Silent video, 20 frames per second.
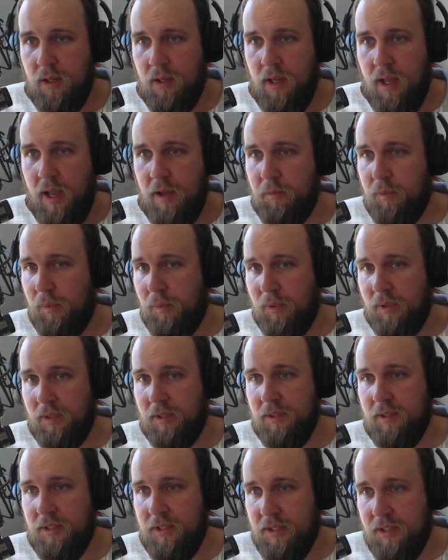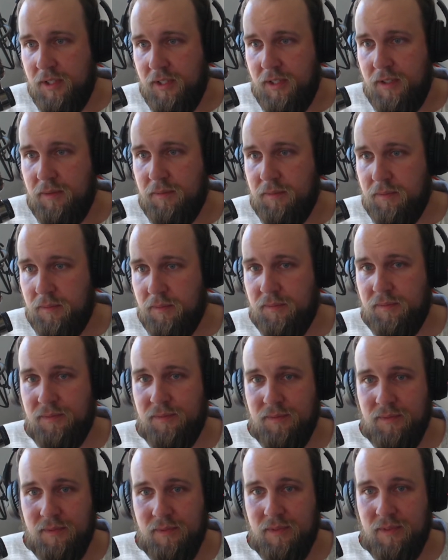and we will see
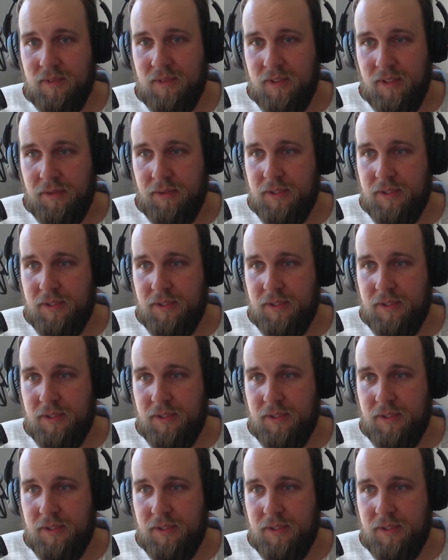there